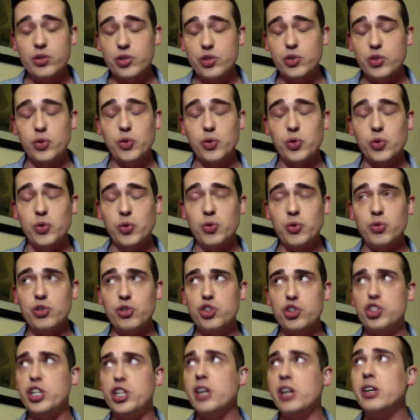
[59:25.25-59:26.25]
to
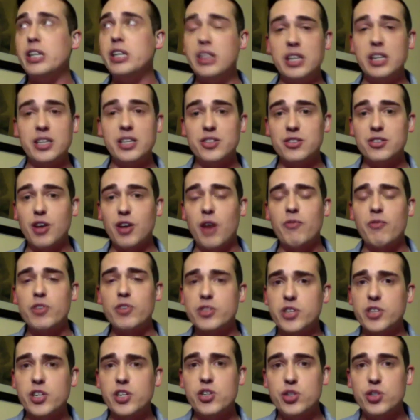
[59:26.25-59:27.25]
sharing this
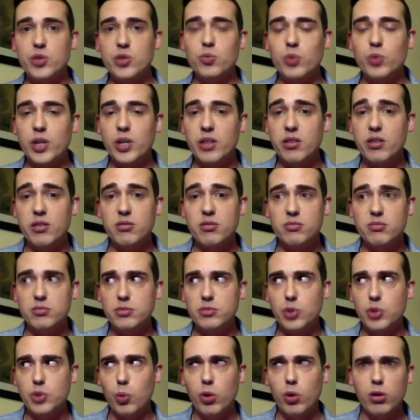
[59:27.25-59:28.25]
conversation with
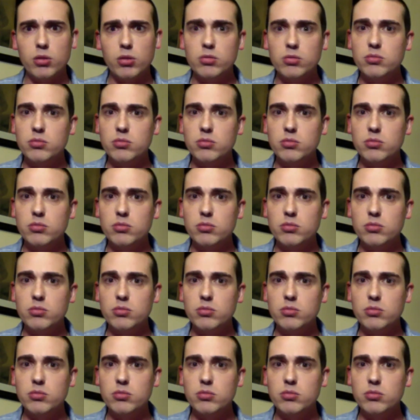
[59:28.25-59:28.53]
the world.